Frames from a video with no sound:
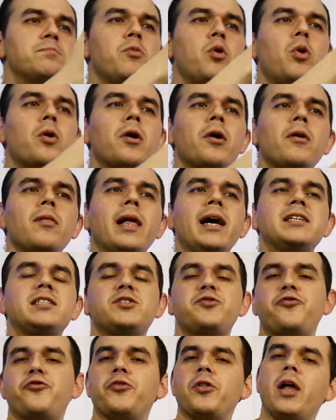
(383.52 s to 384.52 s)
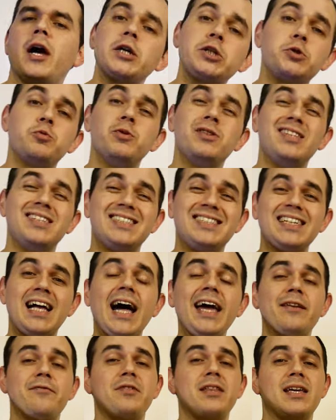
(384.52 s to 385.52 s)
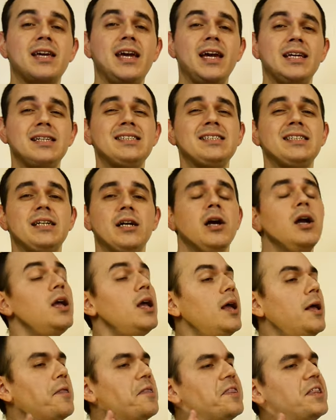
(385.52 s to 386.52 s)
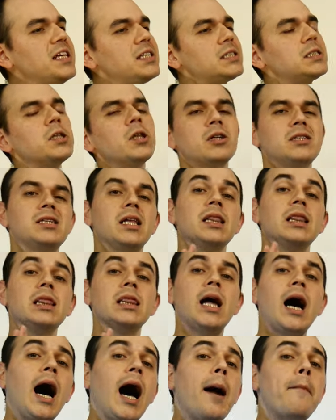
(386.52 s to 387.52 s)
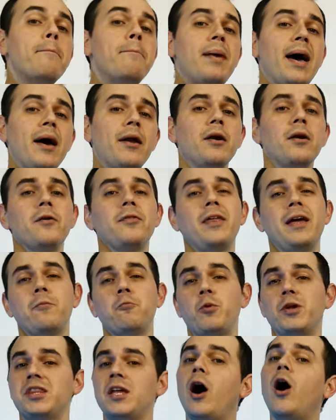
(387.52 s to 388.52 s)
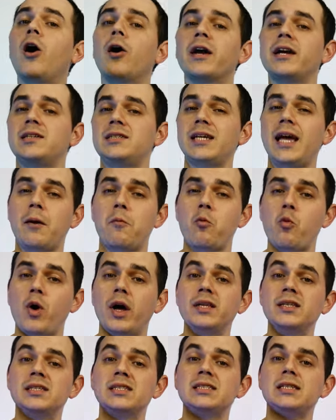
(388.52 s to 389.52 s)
more or less flush with the side of the case here. This looks a lot better than what the Argus M1